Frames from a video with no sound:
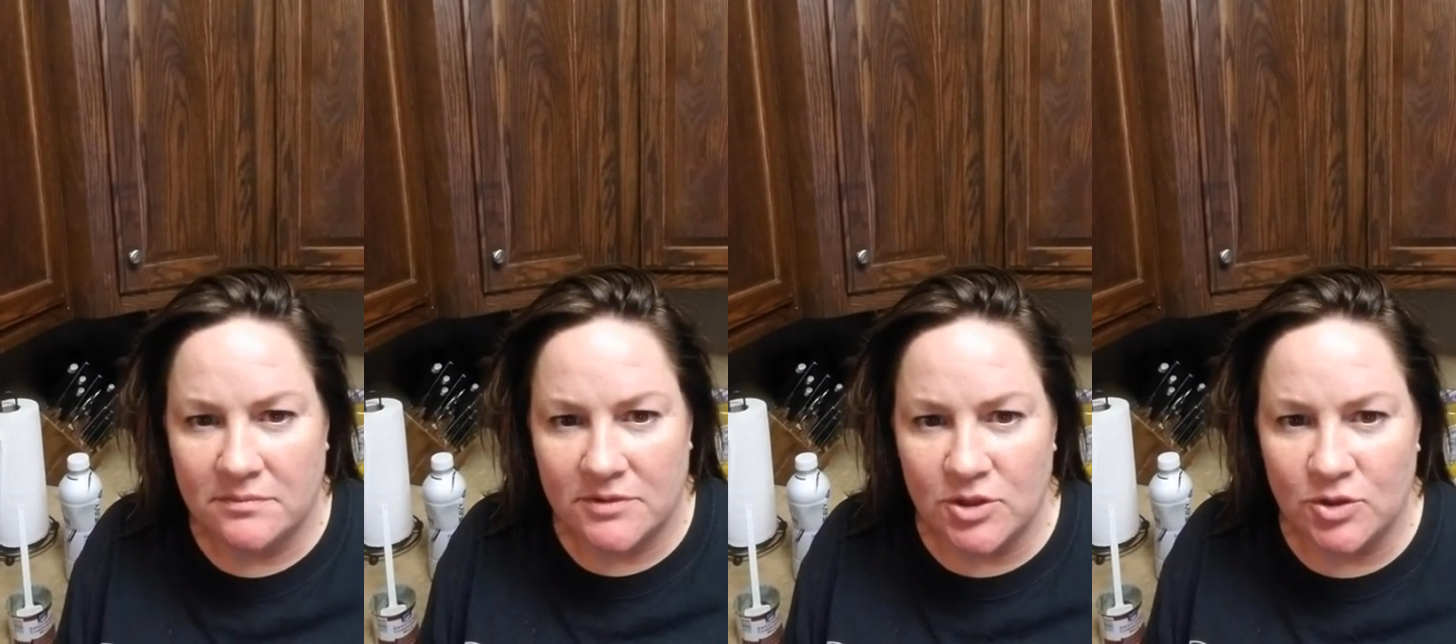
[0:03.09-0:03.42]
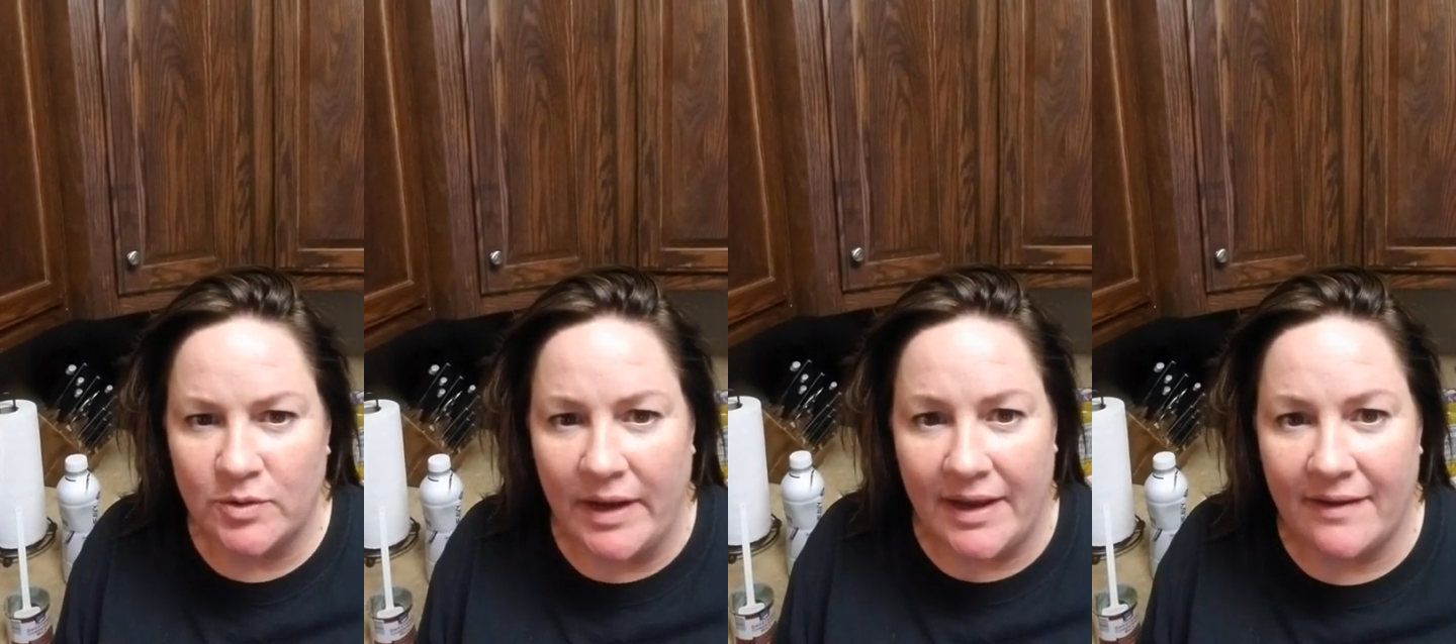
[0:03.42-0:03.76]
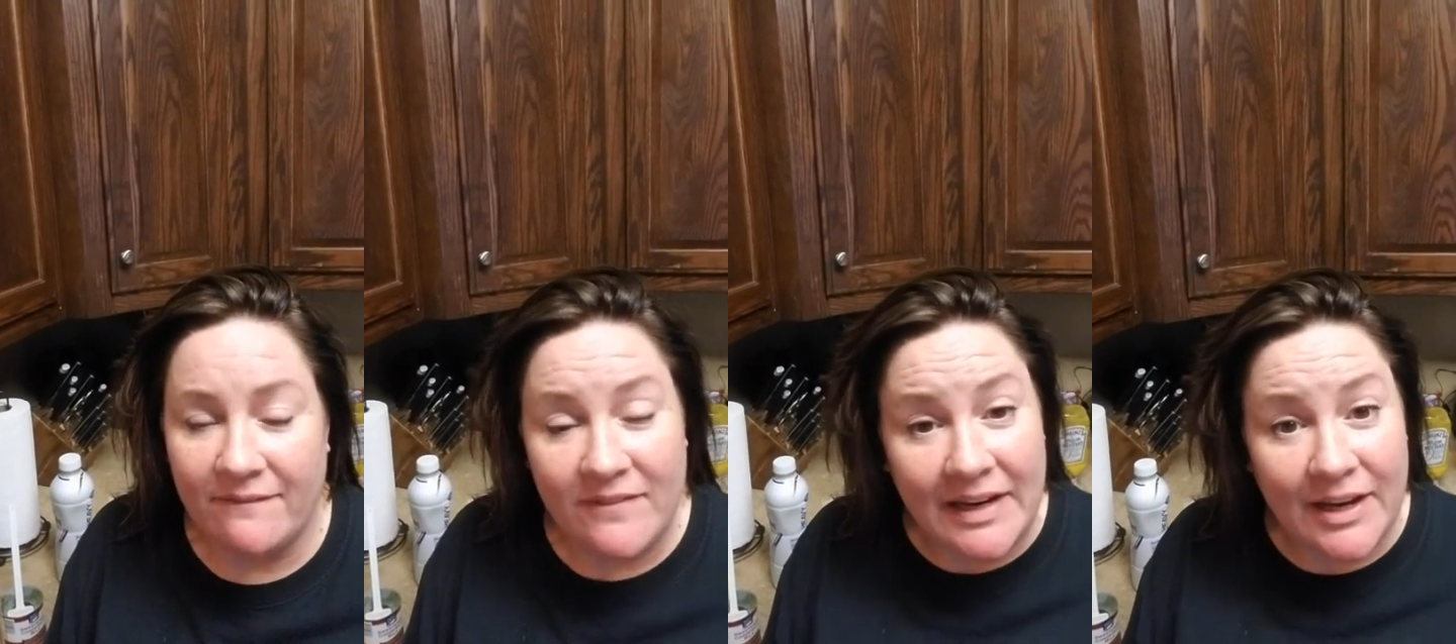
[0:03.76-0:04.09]
do
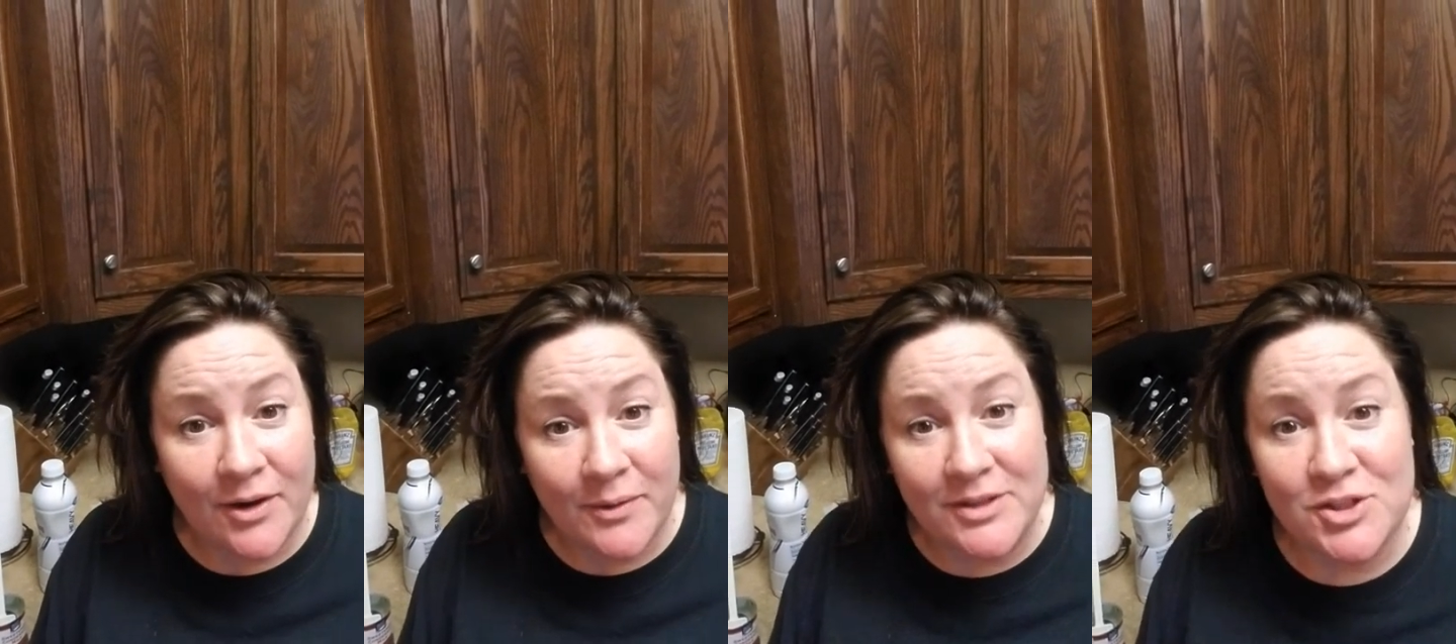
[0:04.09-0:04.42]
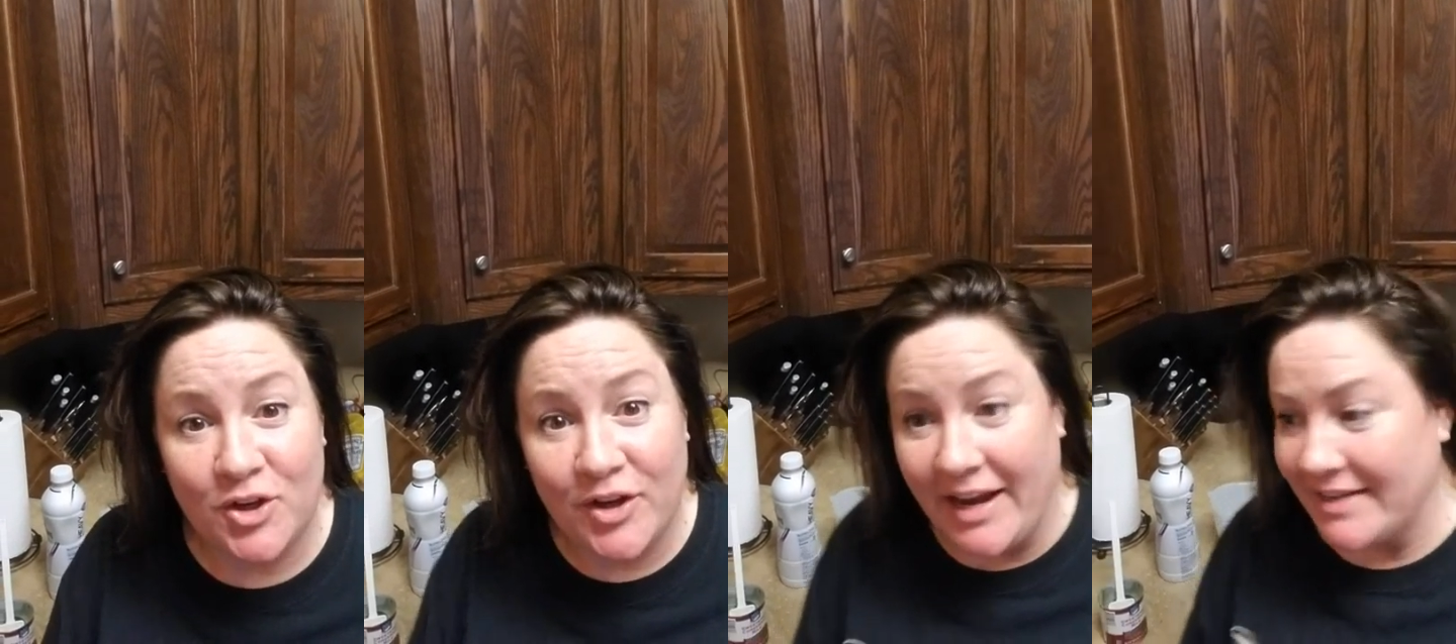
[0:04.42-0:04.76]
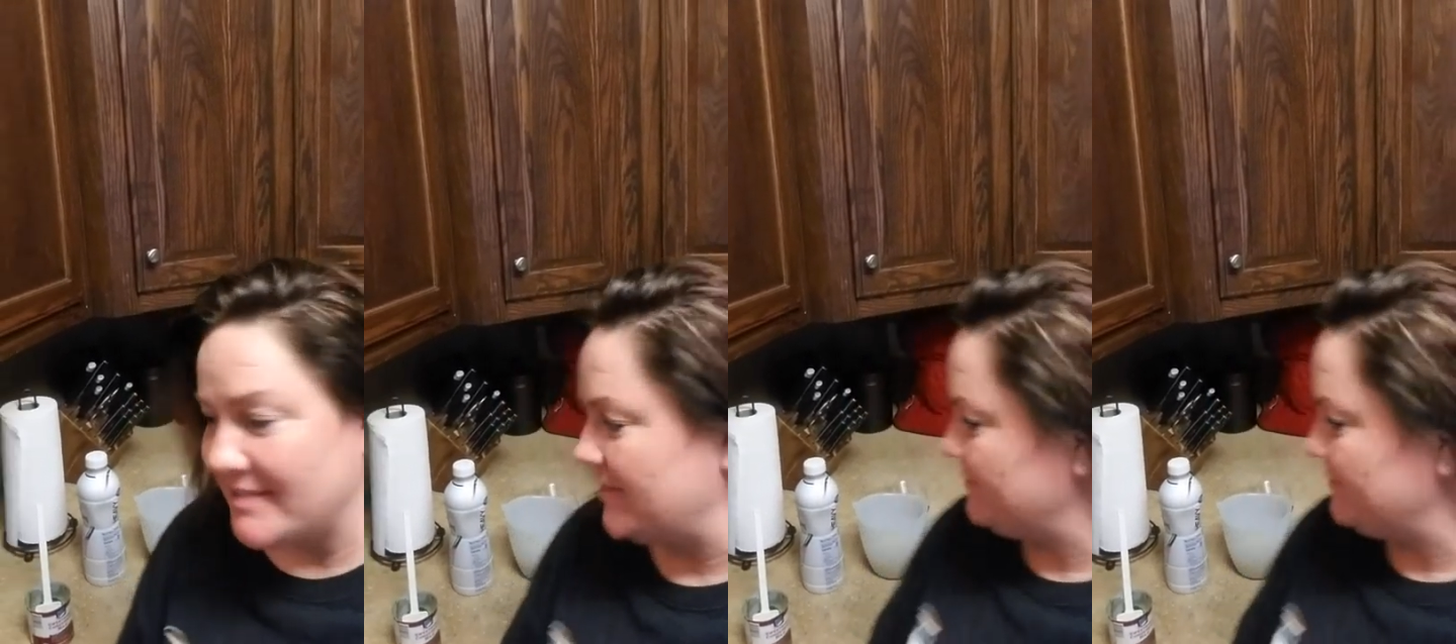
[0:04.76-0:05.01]
a video and show you guys.